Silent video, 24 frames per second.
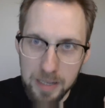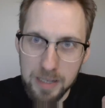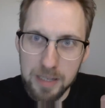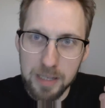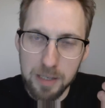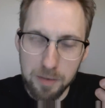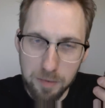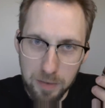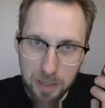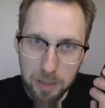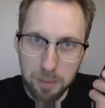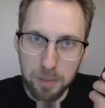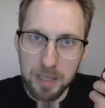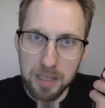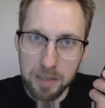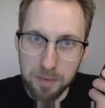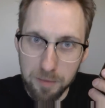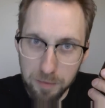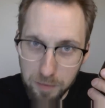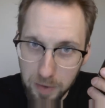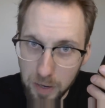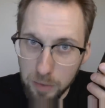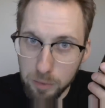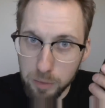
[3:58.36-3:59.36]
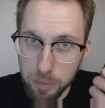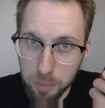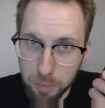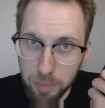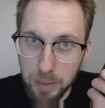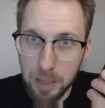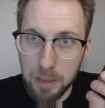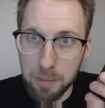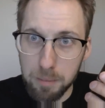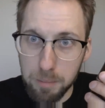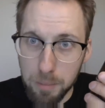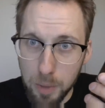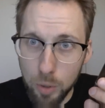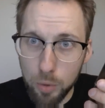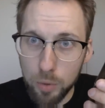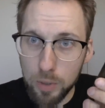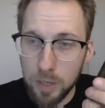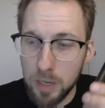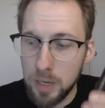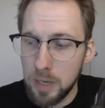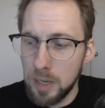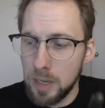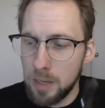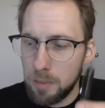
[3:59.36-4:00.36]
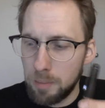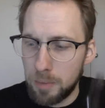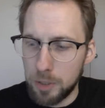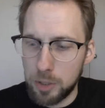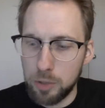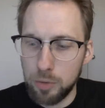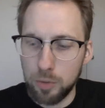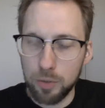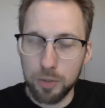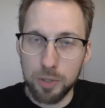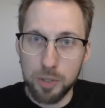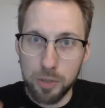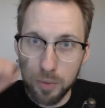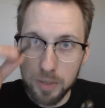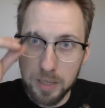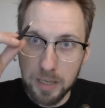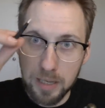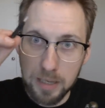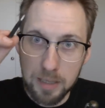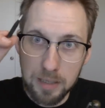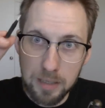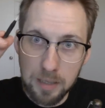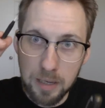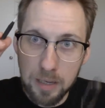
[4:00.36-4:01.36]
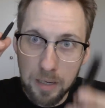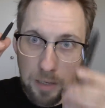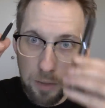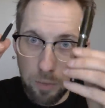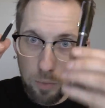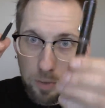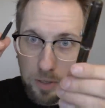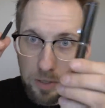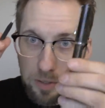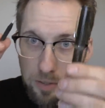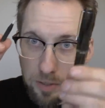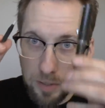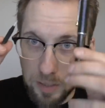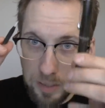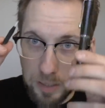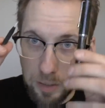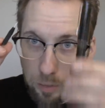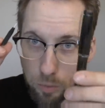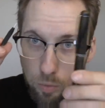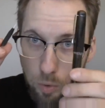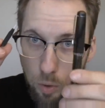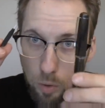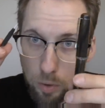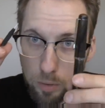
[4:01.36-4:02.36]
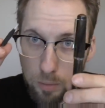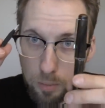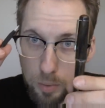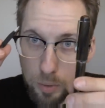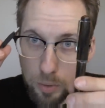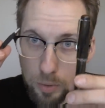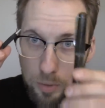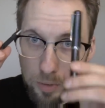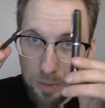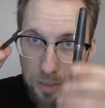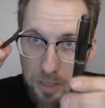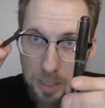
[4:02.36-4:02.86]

is available in fountain pen mode, but you also get it with a little rollerball